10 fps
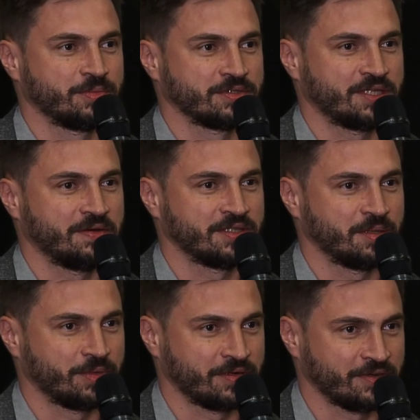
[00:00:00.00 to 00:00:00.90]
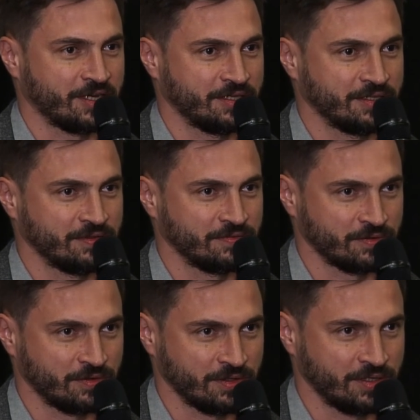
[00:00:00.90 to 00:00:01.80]
And in the
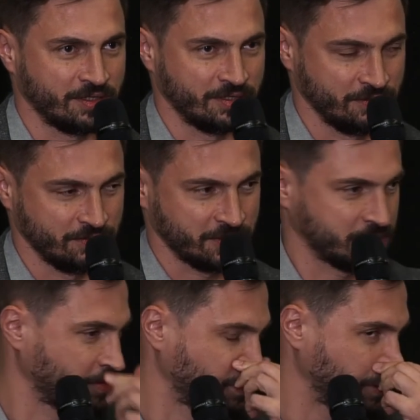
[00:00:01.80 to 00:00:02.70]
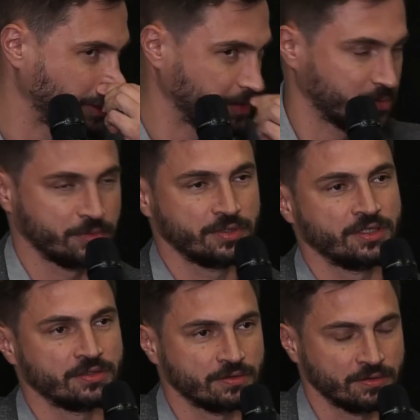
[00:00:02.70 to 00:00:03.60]
further uh,
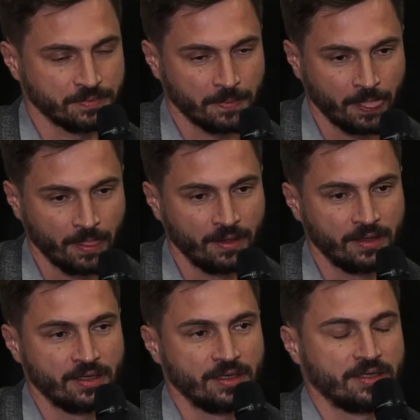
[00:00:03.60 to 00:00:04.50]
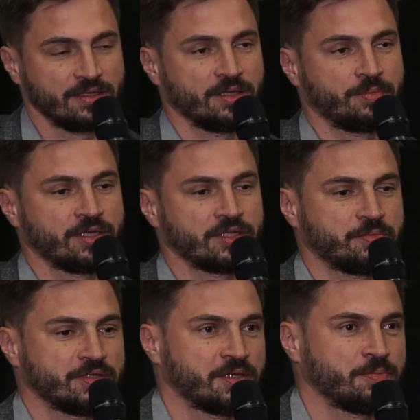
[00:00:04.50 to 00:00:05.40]
perspective, it also um,
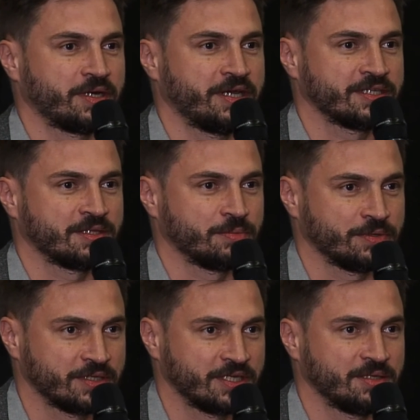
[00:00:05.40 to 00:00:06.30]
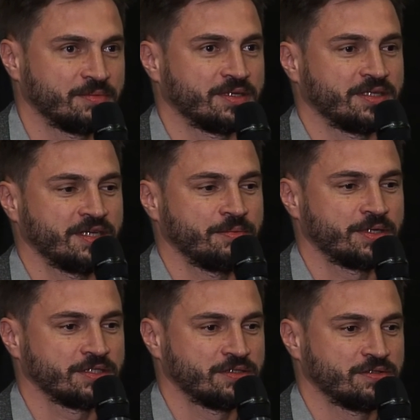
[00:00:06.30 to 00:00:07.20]
brings about some peculiarities. Uh,
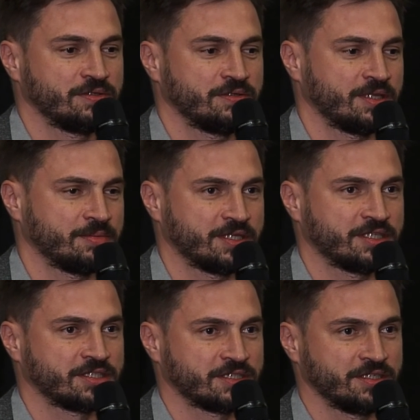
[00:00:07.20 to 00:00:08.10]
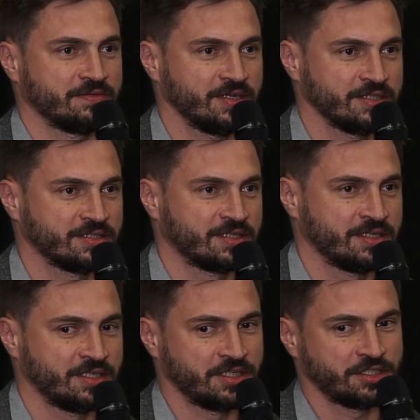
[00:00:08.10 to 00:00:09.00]
for example, um,
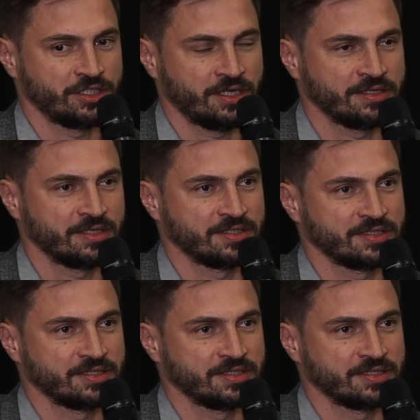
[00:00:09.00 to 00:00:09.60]
when